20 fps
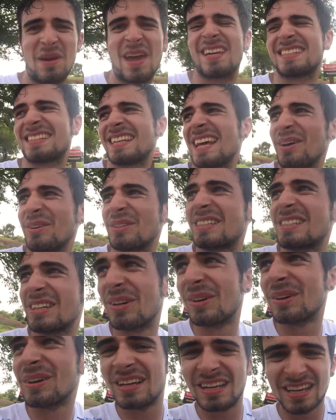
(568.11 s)
pass out,
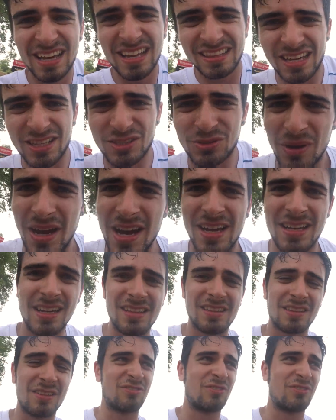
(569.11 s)
so that's why I need the